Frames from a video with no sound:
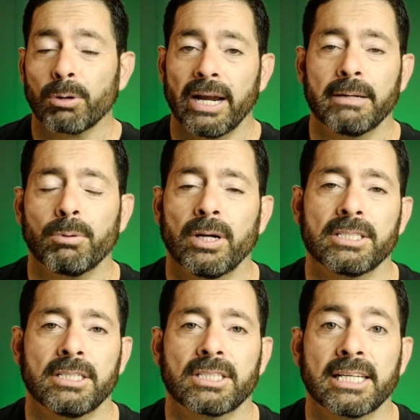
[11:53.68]
brand
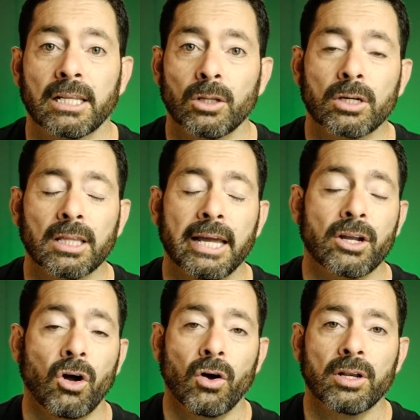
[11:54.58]
presence can look
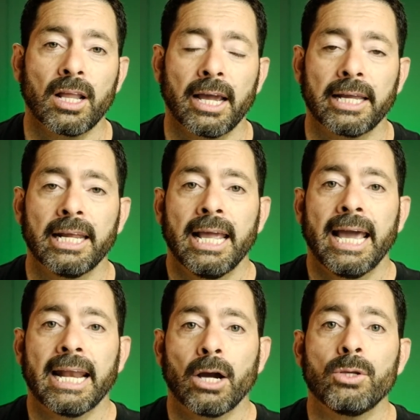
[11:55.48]
like online
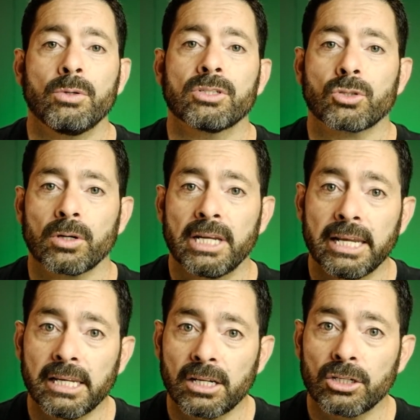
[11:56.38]
and how you can start
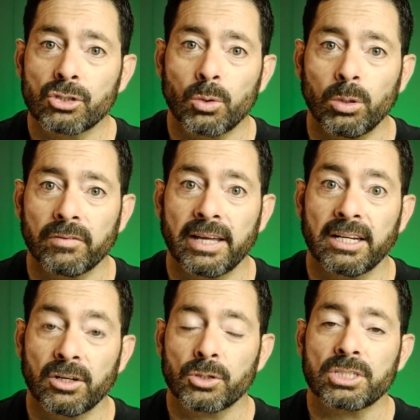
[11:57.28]
taking control of that
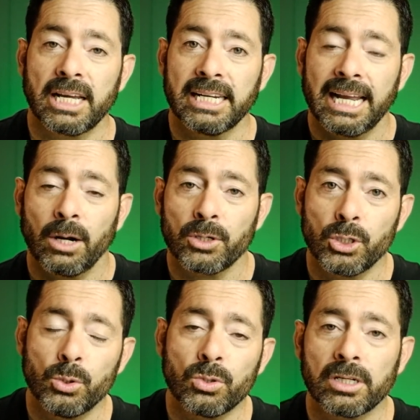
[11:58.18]
and understanding how
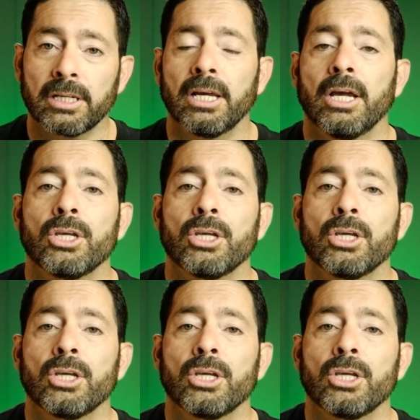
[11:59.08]
you can